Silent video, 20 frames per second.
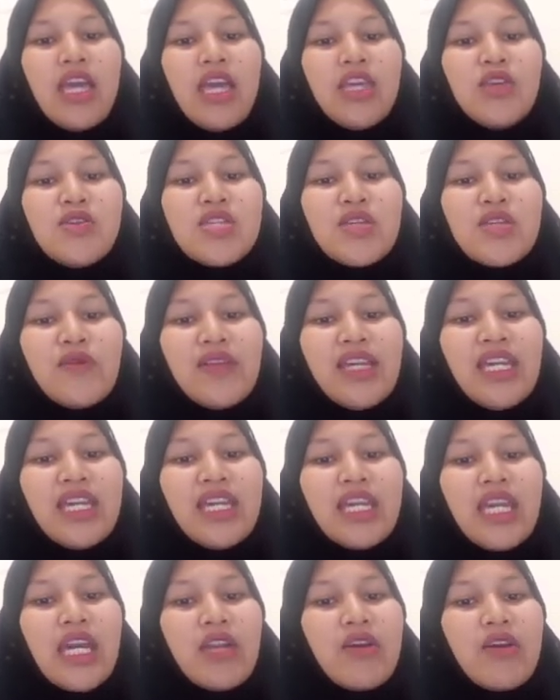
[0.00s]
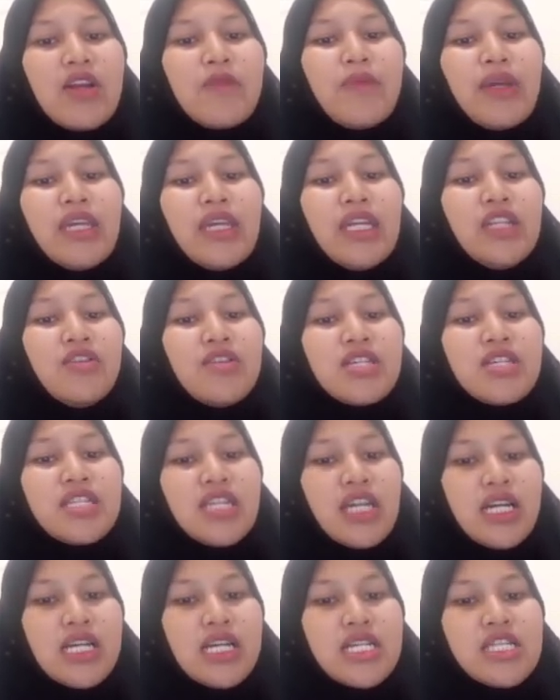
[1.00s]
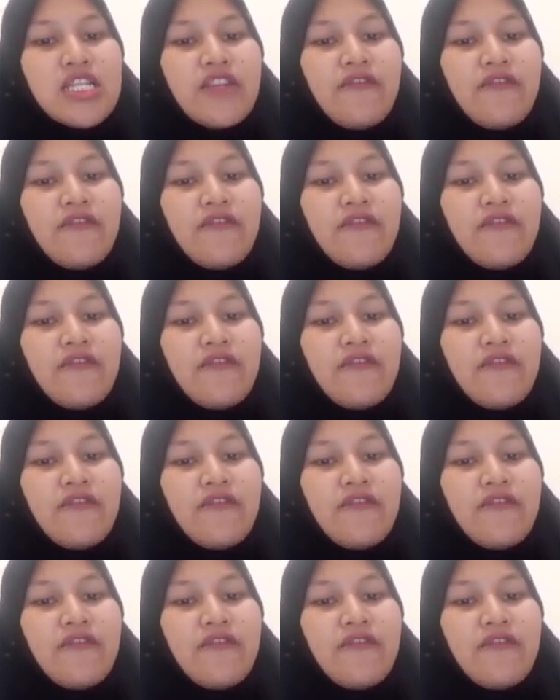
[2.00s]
Usually carried by Indonesia,